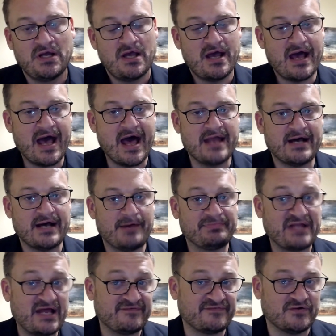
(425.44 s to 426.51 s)
and our
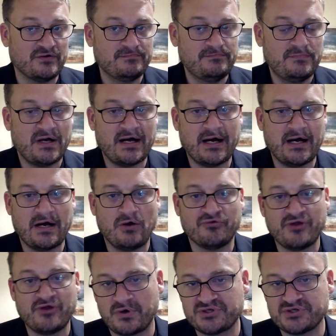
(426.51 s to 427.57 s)
platform, although
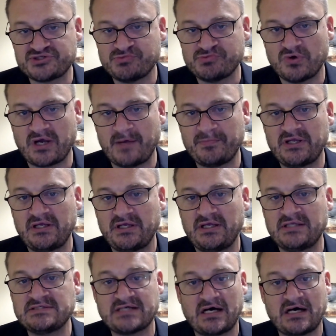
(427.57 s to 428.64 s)
we're a small company in
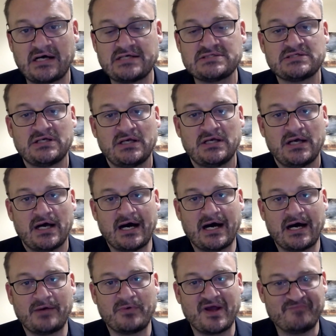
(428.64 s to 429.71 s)
size,
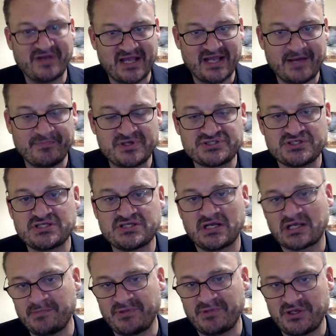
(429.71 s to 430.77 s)
we have big ambitions, and it
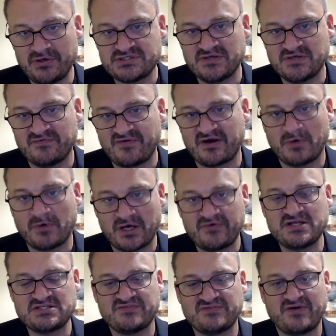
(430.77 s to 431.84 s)
can be used in a very wide
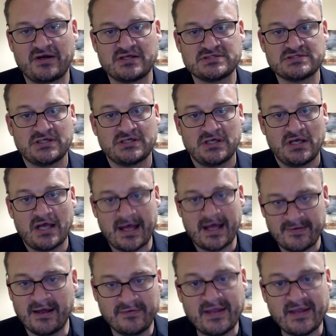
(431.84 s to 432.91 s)
range of areas,
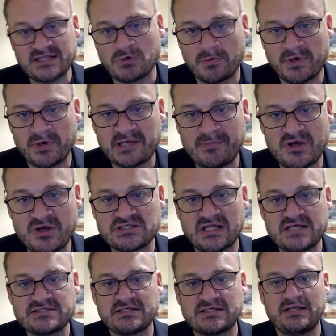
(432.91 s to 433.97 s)
and that's what we're
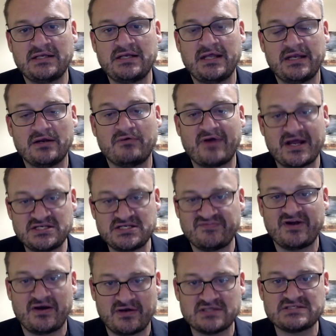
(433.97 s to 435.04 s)
commercializing in a range of
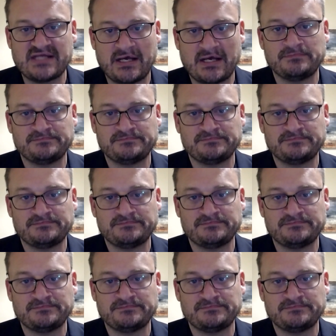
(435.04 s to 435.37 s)
areas now.